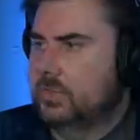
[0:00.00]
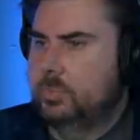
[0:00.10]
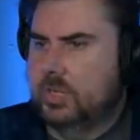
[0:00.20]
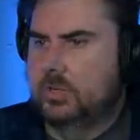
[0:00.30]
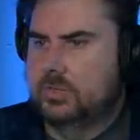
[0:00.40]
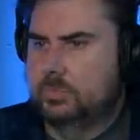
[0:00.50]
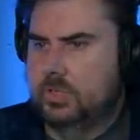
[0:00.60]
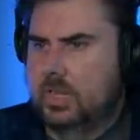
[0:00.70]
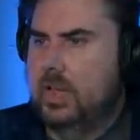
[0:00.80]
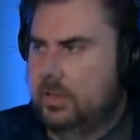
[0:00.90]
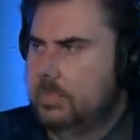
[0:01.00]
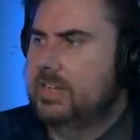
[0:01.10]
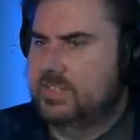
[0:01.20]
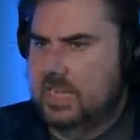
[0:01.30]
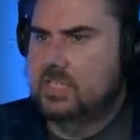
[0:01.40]
Make sense of
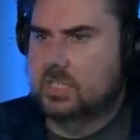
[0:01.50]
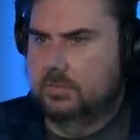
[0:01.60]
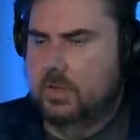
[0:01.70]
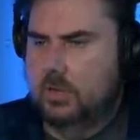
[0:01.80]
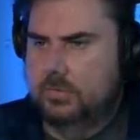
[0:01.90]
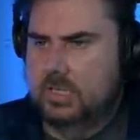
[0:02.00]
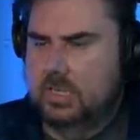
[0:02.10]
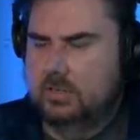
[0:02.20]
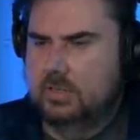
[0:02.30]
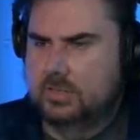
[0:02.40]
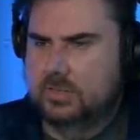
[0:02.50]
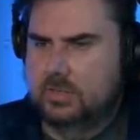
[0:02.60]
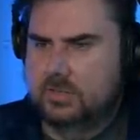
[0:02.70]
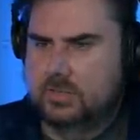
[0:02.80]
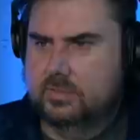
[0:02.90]
it. And it's
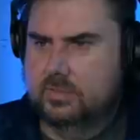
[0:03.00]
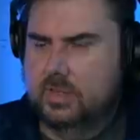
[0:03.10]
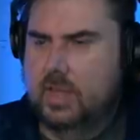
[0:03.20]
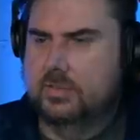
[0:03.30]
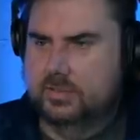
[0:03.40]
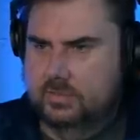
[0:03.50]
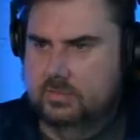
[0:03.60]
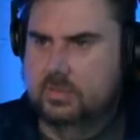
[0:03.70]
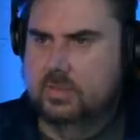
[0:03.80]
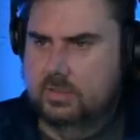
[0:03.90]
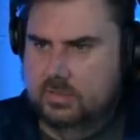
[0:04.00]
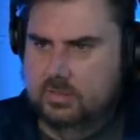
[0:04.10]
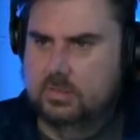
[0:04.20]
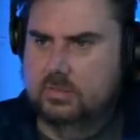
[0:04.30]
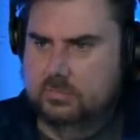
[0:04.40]
yes,
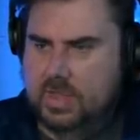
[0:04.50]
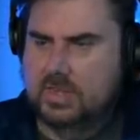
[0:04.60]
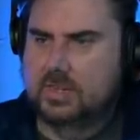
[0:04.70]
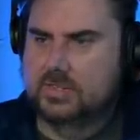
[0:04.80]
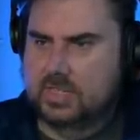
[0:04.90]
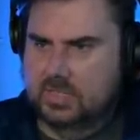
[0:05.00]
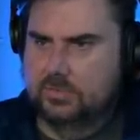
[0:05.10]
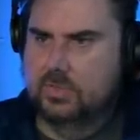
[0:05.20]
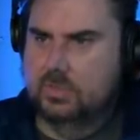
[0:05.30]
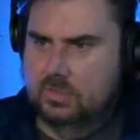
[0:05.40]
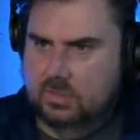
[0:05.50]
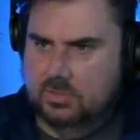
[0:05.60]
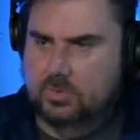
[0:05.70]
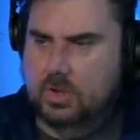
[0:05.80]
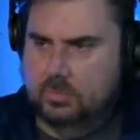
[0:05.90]
making sense of it
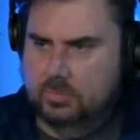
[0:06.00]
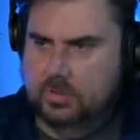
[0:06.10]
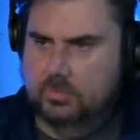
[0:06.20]
is probably the